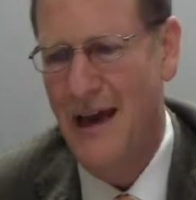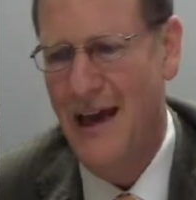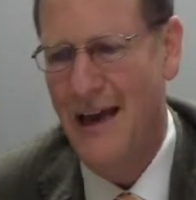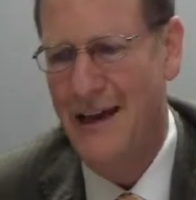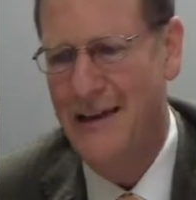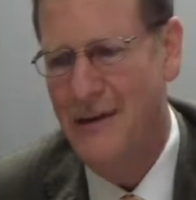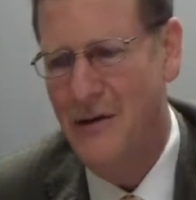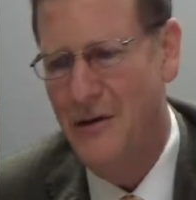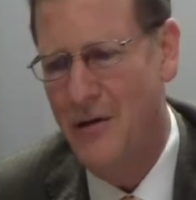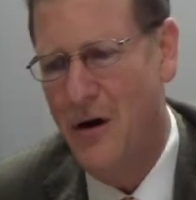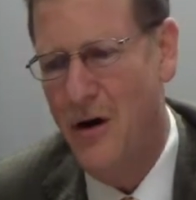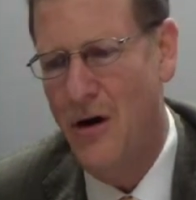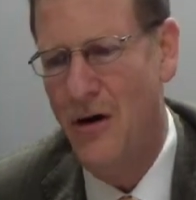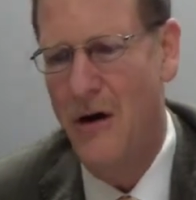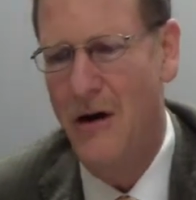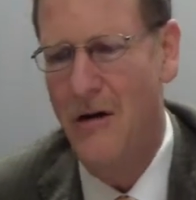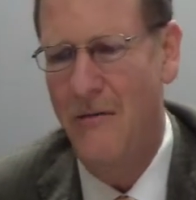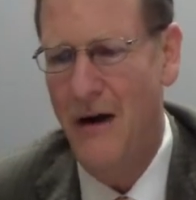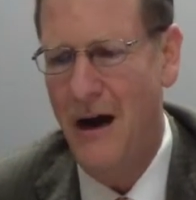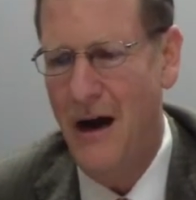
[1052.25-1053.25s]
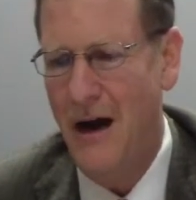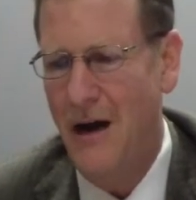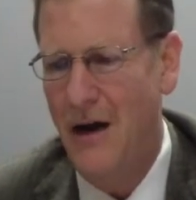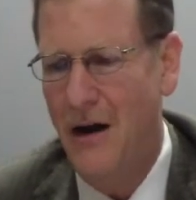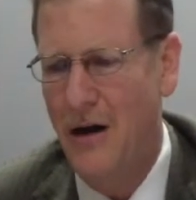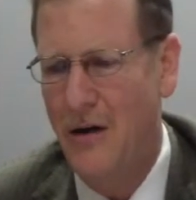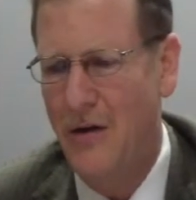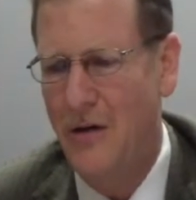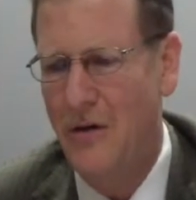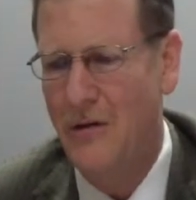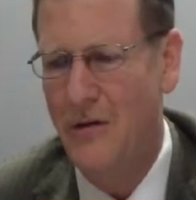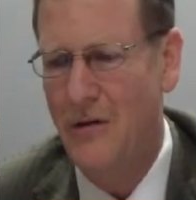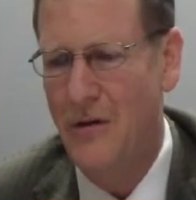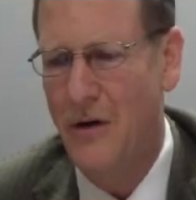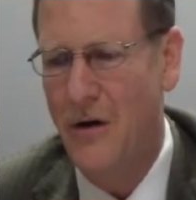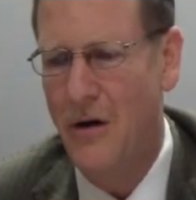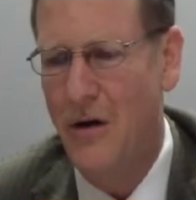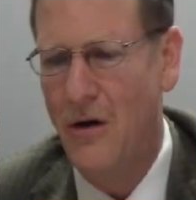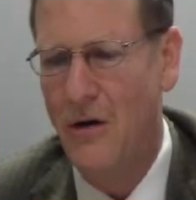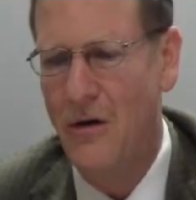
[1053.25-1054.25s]
and go around,
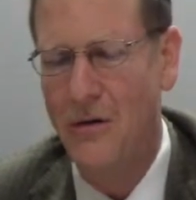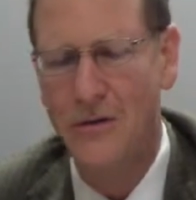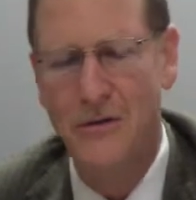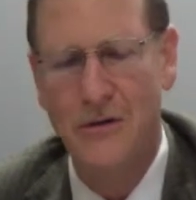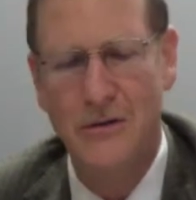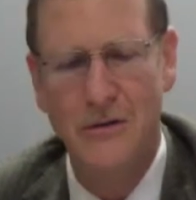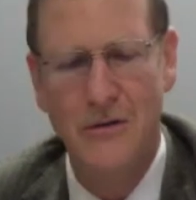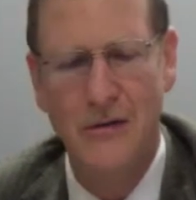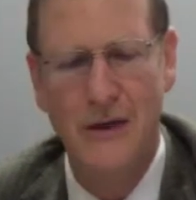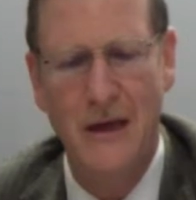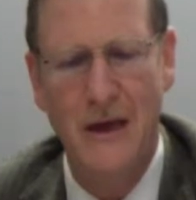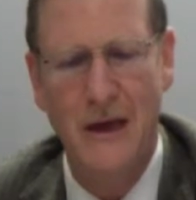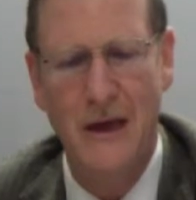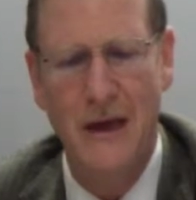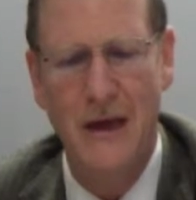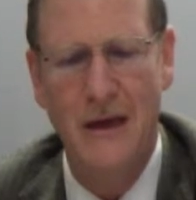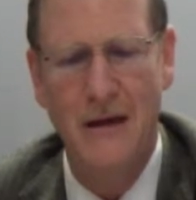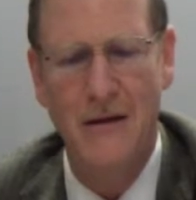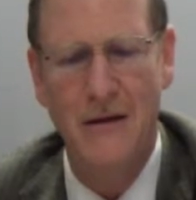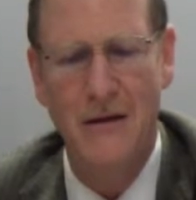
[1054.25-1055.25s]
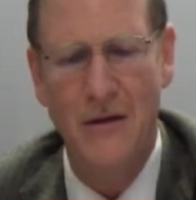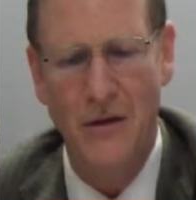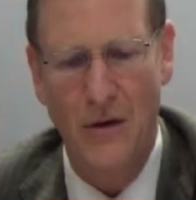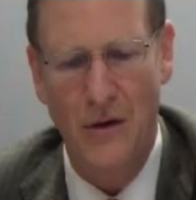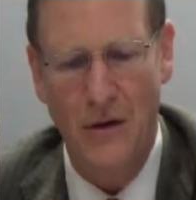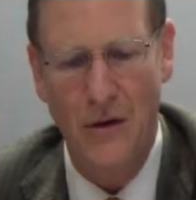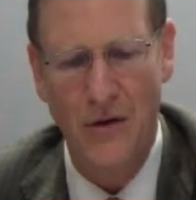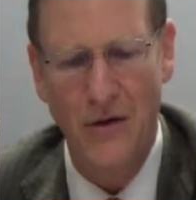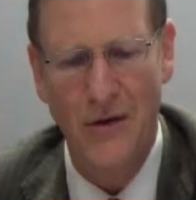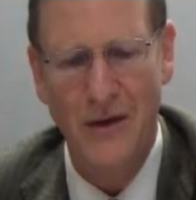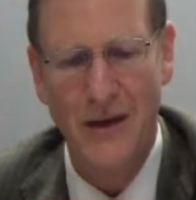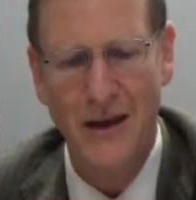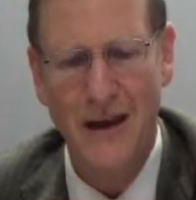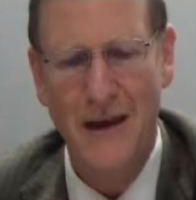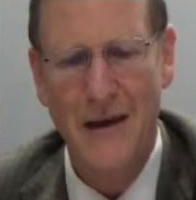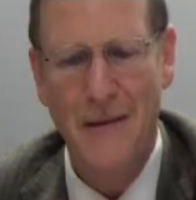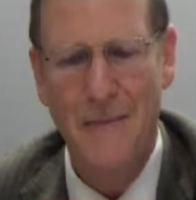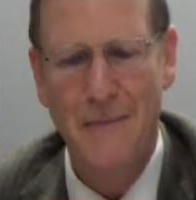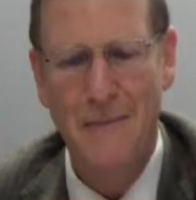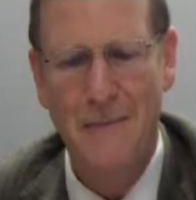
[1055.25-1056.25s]
go to the north,
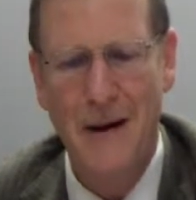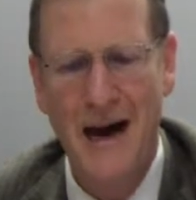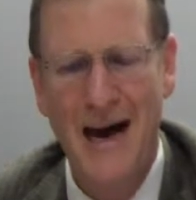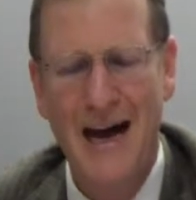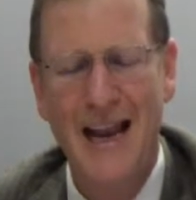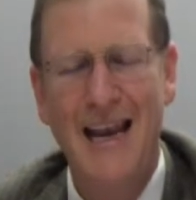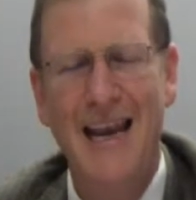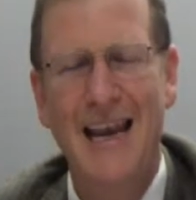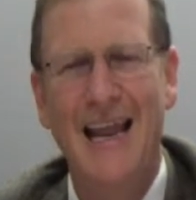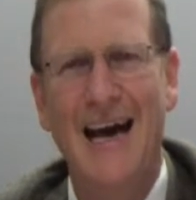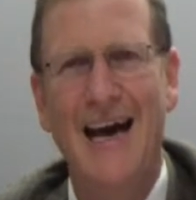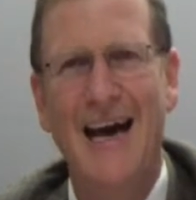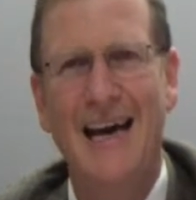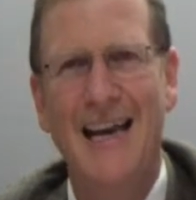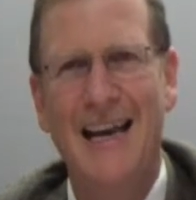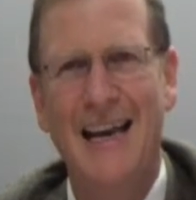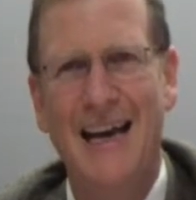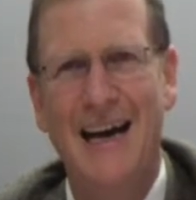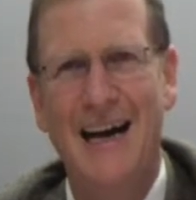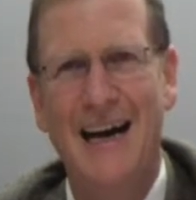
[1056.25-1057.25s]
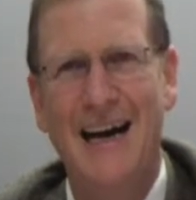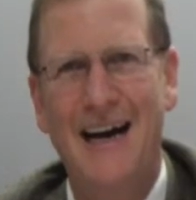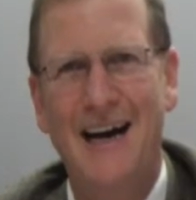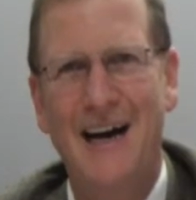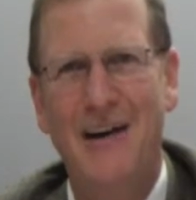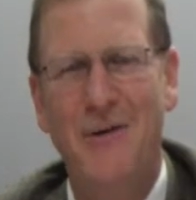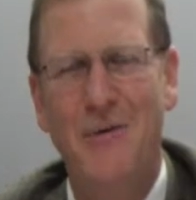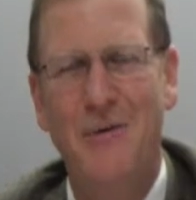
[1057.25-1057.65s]
balayla.